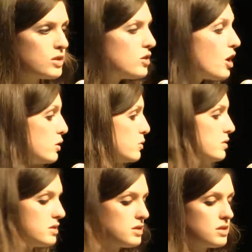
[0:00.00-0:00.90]
No,
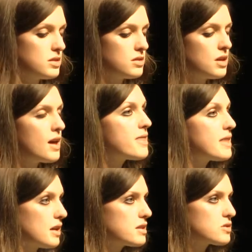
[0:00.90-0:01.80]

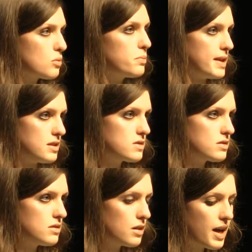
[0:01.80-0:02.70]
they're like zombies,
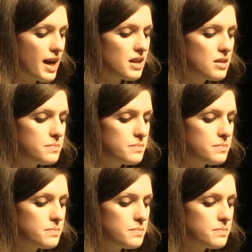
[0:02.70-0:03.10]
okay?